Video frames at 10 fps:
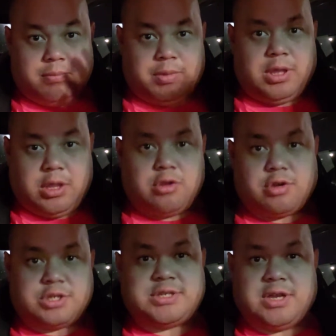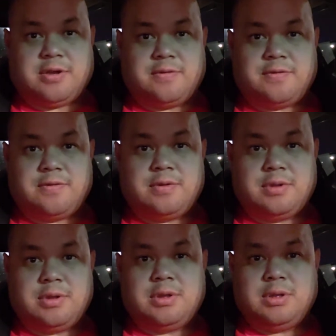being yourself
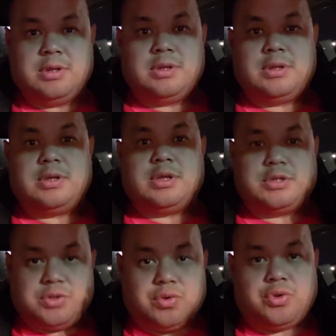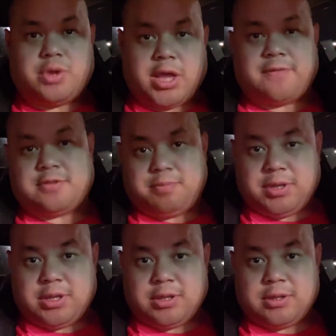is who you have to
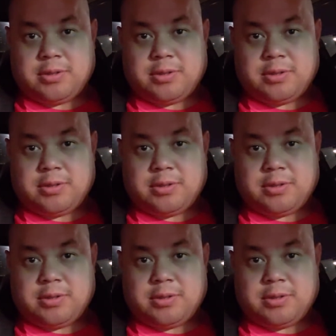be.